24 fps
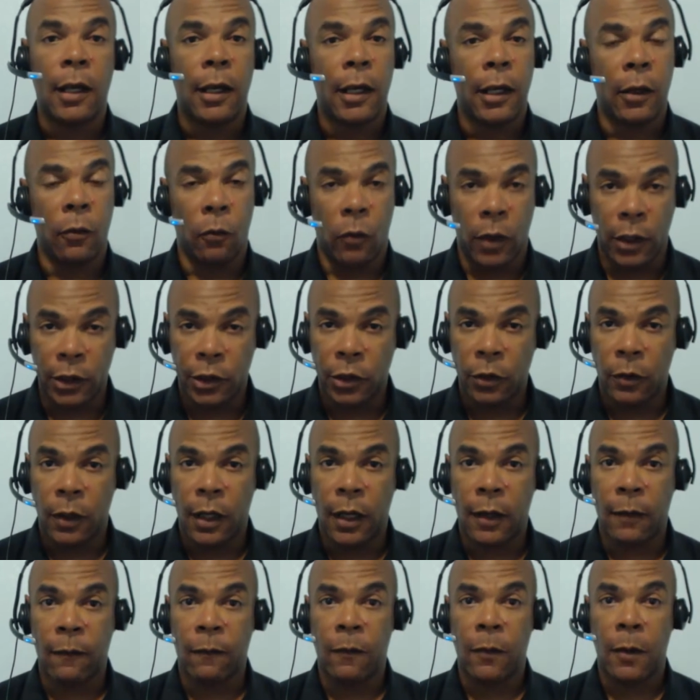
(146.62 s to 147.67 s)
And once you
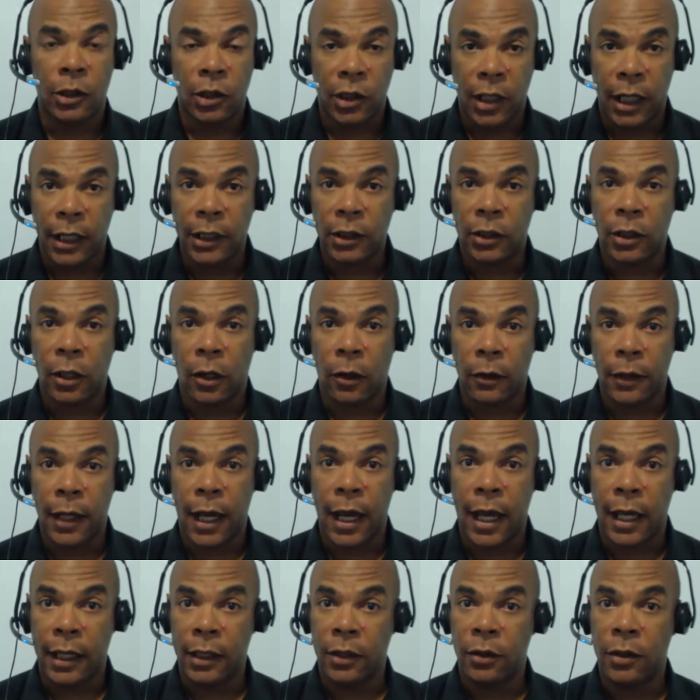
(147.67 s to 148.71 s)
have changed all
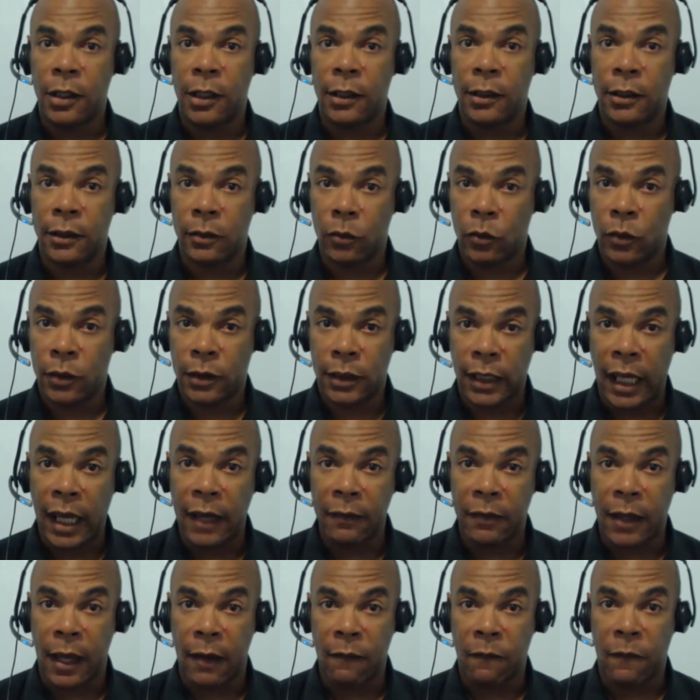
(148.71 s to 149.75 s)
that, you need to
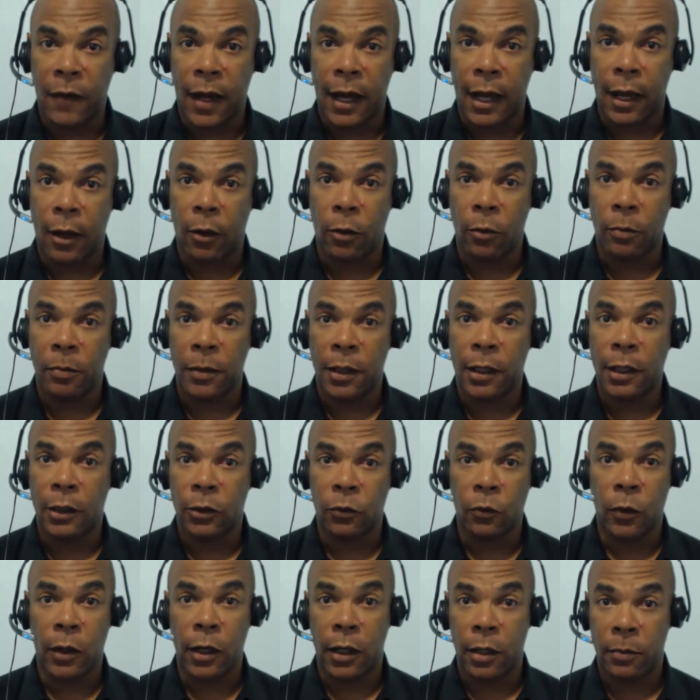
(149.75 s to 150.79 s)
save that file
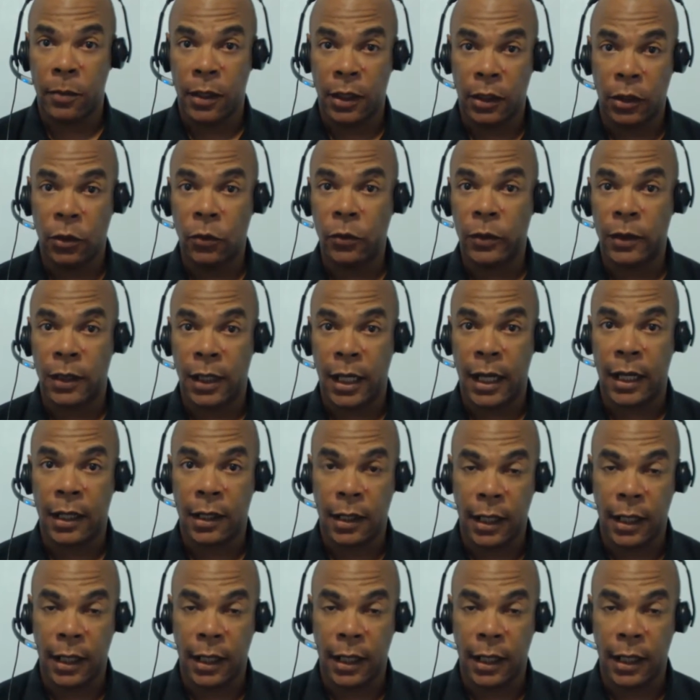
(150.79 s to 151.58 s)
because we're going to be using that